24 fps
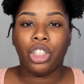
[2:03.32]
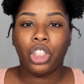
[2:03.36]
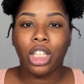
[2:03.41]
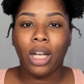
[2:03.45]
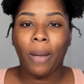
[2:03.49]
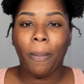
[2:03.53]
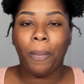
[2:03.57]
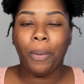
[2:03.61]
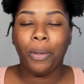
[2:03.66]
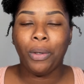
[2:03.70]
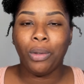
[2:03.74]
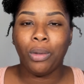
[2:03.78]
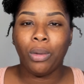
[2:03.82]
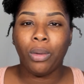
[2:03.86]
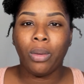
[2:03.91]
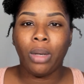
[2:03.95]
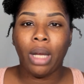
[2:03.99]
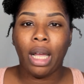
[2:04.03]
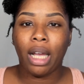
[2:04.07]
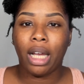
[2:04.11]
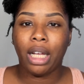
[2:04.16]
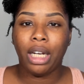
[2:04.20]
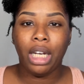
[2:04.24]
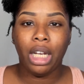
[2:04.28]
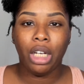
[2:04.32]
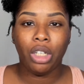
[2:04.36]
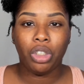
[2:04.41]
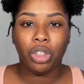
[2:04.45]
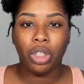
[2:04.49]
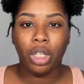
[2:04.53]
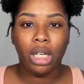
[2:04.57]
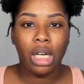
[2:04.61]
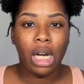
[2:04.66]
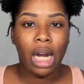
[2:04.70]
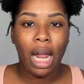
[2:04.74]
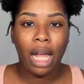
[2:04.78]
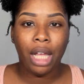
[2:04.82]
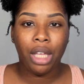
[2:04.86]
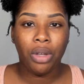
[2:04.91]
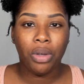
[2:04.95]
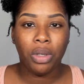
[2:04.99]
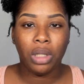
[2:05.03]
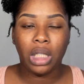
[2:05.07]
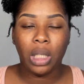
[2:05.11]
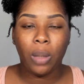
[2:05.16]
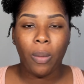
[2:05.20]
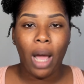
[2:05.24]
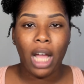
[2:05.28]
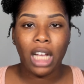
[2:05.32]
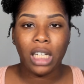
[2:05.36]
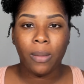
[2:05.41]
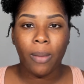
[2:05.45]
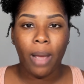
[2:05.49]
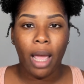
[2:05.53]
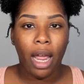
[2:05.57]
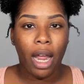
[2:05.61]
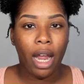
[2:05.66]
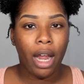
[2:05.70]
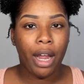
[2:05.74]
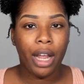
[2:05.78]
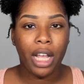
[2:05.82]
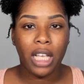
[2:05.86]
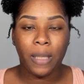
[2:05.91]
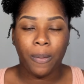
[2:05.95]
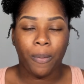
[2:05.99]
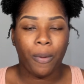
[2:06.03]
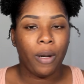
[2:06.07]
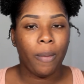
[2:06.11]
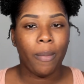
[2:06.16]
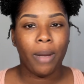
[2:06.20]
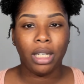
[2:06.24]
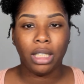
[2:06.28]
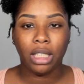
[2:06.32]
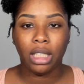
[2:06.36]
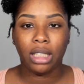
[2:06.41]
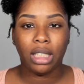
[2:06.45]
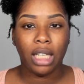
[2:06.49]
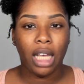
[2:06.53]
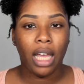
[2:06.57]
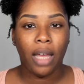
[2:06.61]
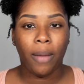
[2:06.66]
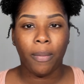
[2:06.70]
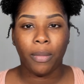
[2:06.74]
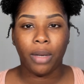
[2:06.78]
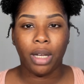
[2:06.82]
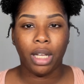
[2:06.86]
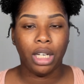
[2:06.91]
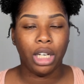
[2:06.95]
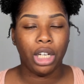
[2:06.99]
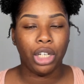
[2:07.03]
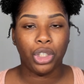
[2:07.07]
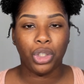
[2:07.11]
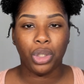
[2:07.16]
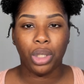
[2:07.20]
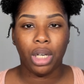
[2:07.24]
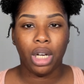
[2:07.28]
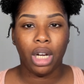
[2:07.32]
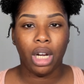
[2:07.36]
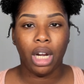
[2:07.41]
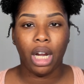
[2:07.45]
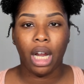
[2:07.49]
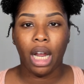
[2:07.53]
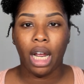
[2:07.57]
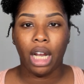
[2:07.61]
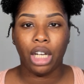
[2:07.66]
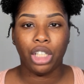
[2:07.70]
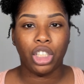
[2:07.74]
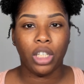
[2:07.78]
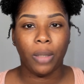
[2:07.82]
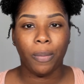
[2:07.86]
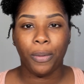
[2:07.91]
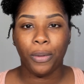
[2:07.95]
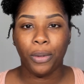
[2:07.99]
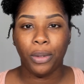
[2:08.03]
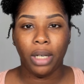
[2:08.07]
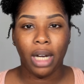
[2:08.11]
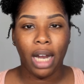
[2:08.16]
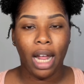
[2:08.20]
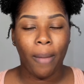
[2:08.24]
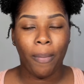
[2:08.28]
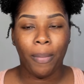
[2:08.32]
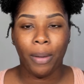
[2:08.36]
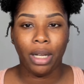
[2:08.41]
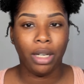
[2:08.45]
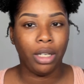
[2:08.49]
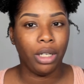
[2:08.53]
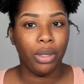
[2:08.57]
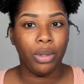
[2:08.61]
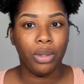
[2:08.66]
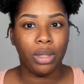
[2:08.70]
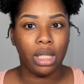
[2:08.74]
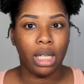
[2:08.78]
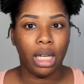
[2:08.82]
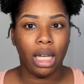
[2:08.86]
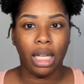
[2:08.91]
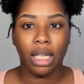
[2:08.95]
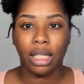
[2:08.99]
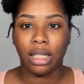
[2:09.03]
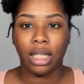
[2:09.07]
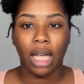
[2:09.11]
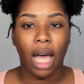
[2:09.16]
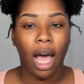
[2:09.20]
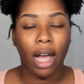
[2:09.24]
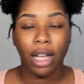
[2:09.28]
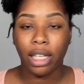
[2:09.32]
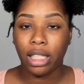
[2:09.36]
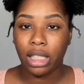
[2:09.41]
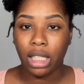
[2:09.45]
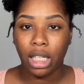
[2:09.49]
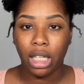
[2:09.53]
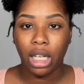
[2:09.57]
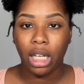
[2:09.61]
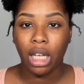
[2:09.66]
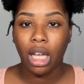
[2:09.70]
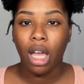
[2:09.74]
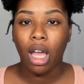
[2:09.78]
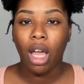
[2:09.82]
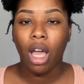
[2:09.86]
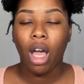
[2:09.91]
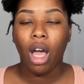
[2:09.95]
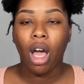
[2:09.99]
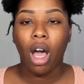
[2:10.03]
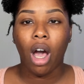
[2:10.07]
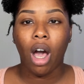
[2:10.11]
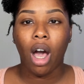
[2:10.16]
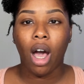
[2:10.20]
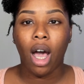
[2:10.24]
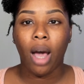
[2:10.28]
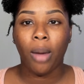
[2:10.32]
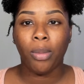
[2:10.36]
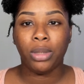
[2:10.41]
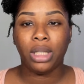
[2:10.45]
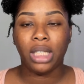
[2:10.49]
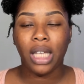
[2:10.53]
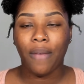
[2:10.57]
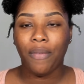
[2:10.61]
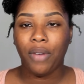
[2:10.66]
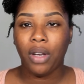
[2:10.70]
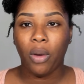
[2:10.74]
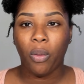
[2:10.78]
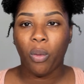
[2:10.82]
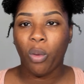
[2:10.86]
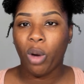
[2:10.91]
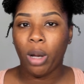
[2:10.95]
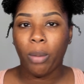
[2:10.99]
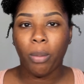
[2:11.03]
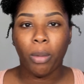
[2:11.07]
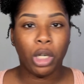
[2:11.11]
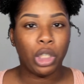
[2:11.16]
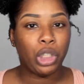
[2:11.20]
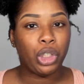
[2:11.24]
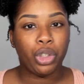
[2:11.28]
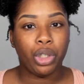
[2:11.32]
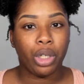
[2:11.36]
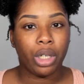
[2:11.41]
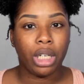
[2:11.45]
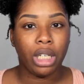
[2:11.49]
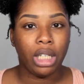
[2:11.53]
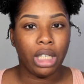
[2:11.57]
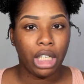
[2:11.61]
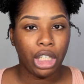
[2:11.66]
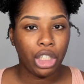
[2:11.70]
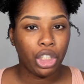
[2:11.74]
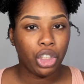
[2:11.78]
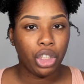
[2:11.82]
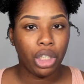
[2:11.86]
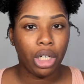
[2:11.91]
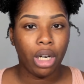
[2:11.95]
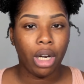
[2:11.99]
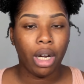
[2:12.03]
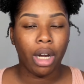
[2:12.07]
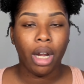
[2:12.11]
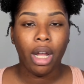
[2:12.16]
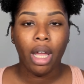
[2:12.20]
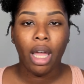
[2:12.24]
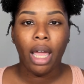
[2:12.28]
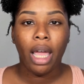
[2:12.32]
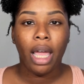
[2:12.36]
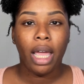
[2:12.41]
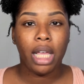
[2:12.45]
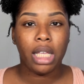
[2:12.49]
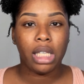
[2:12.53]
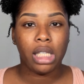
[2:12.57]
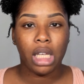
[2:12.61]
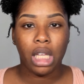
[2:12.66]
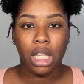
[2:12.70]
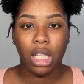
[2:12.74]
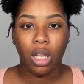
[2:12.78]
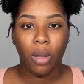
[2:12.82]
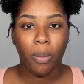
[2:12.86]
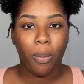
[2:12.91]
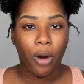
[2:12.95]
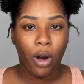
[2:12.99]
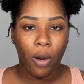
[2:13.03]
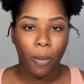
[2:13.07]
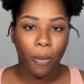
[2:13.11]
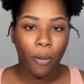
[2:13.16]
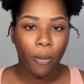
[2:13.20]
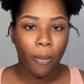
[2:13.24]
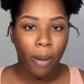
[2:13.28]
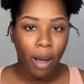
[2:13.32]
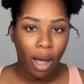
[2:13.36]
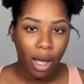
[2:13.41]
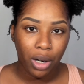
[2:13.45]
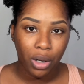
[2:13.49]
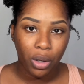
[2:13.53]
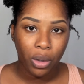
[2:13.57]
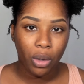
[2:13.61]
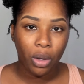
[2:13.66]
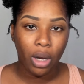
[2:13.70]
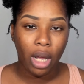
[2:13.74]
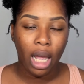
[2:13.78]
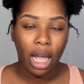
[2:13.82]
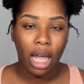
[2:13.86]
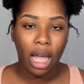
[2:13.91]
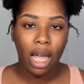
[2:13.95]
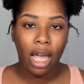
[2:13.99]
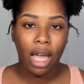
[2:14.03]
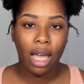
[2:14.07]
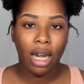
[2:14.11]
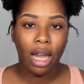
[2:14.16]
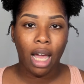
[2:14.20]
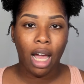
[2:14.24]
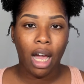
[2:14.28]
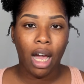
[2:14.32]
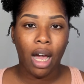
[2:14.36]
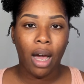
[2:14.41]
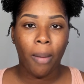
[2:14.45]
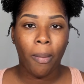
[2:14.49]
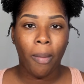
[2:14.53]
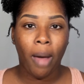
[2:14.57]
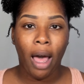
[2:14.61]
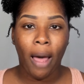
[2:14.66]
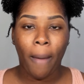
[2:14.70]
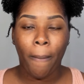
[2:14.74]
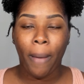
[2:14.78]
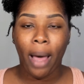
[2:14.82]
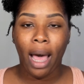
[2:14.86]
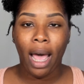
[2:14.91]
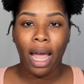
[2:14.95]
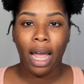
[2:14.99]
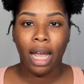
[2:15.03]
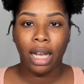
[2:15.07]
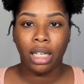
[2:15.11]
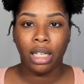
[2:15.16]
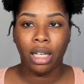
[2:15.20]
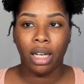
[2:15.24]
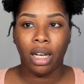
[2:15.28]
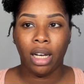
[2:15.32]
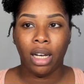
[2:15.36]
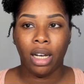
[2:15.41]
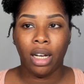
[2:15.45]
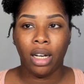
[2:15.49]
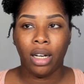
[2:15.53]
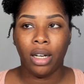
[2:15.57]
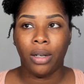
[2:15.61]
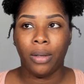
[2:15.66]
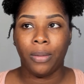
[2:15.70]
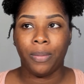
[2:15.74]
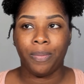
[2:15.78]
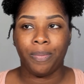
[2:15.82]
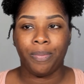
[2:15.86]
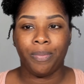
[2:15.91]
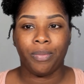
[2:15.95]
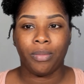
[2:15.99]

shampoo and conditioner that I use to wash my hair is pretty much the same conditioner and shampoo that I've been using. It's the Aussie um, 7-in-1 Moisture Conditioner. It's in the purple bottle and um, I buy the,